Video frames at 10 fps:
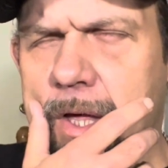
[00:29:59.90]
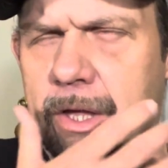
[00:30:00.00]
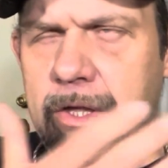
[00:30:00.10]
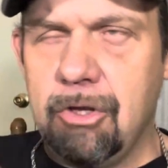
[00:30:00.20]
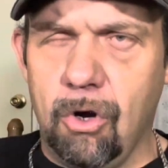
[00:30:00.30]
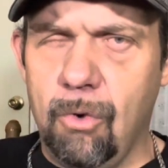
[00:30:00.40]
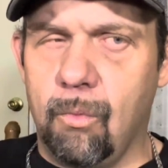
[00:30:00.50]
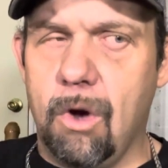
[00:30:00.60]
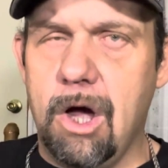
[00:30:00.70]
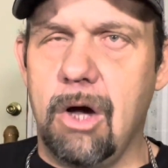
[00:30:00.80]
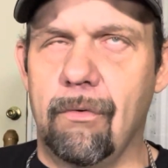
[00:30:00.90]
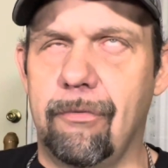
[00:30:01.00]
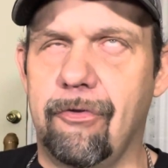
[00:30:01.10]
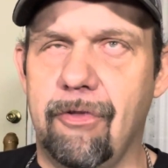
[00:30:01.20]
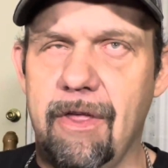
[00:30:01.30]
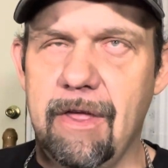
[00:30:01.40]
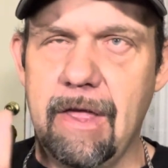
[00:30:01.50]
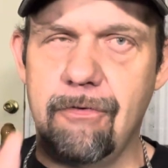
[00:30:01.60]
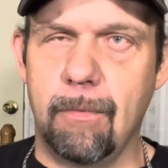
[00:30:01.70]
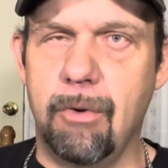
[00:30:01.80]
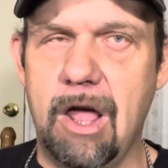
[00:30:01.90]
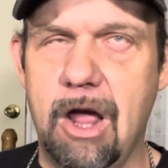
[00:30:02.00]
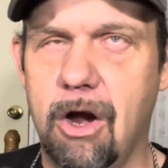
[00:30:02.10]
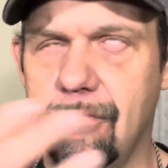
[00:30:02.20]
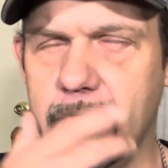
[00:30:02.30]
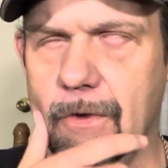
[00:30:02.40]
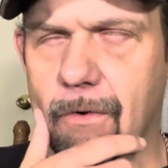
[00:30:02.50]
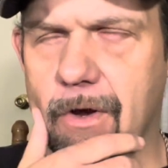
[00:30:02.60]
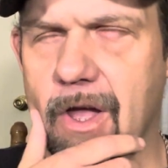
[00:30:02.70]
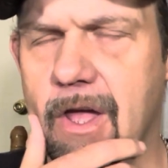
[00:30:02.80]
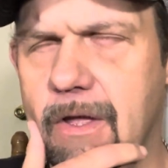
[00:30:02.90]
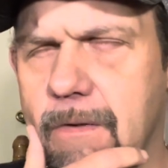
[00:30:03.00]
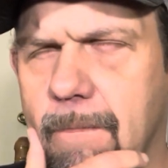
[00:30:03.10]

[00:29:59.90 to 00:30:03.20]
Your wants is your priority, okay?